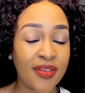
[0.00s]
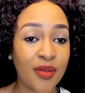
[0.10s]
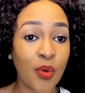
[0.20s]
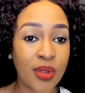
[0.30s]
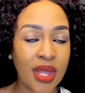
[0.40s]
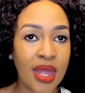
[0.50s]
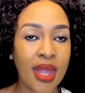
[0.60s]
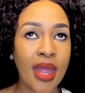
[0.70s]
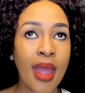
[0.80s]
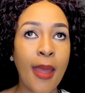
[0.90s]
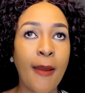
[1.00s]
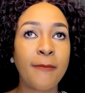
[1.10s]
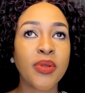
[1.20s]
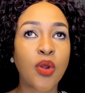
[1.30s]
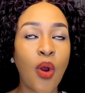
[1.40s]
Okay,
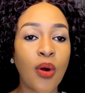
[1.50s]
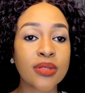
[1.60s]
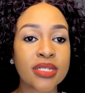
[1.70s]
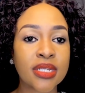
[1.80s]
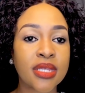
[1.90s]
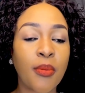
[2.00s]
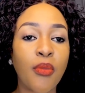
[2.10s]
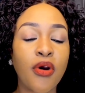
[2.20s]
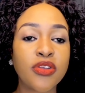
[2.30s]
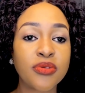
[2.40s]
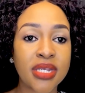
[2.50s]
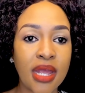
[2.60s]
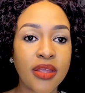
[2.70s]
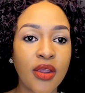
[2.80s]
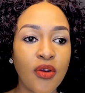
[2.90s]
because the more you
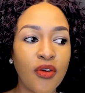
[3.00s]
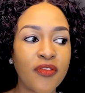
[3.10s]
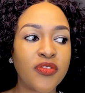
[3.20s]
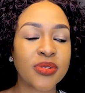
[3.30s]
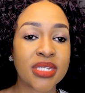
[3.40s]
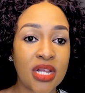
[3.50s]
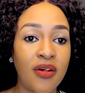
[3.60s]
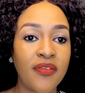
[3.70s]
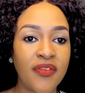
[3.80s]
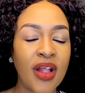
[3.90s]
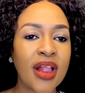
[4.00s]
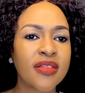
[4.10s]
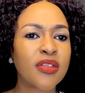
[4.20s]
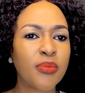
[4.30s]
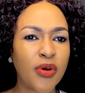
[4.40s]
take care of yourself,
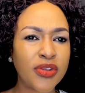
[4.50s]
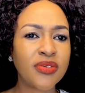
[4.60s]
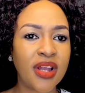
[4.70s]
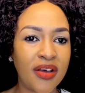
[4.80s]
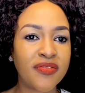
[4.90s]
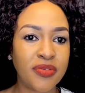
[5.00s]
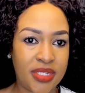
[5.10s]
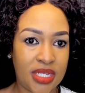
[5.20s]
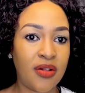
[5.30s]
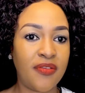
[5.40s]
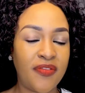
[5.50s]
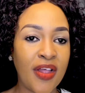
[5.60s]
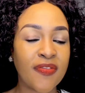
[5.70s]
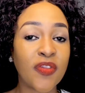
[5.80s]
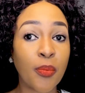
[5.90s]
the more you love yourself,
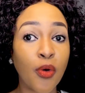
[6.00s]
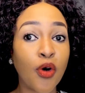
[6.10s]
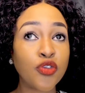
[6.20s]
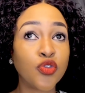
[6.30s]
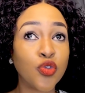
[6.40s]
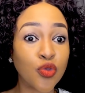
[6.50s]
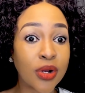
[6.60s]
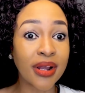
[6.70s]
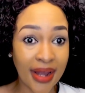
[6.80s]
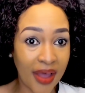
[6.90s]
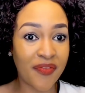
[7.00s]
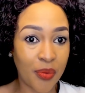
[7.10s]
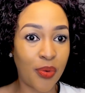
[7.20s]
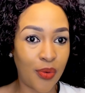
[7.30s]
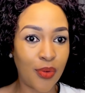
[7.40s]
the more you look
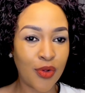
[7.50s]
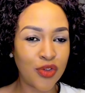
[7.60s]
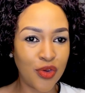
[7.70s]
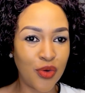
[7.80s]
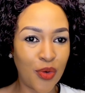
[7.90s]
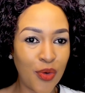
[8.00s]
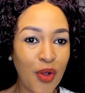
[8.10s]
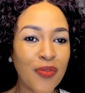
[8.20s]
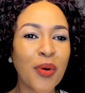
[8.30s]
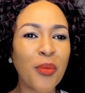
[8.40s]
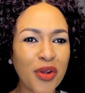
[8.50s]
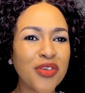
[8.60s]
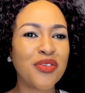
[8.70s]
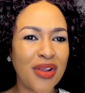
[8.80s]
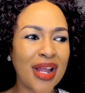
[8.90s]
lovable, you know, the more
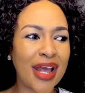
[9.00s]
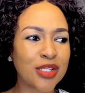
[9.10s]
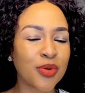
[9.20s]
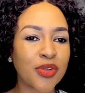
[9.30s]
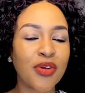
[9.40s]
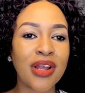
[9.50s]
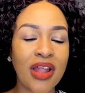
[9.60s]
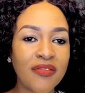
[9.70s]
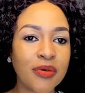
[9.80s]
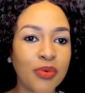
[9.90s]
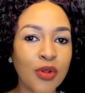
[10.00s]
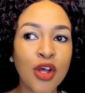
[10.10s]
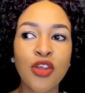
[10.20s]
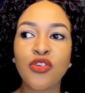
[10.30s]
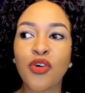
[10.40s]
you realize how you're lovable.
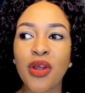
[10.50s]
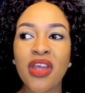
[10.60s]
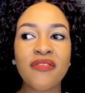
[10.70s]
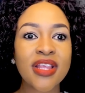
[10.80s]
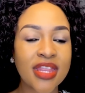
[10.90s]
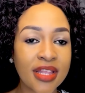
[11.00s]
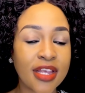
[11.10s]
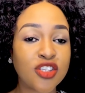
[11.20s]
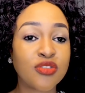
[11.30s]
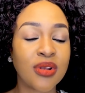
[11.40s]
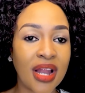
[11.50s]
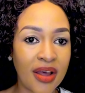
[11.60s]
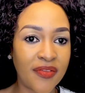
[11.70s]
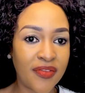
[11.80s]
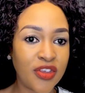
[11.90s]
You know, everything that you
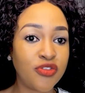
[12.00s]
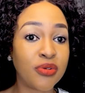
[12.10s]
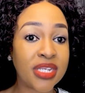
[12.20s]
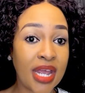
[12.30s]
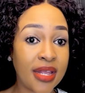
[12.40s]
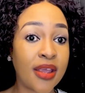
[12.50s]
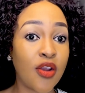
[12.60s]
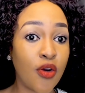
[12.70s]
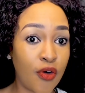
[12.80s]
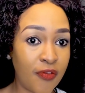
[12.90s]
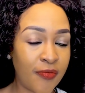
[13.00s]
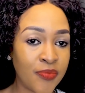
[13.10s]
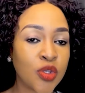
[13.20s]
love, you take care of.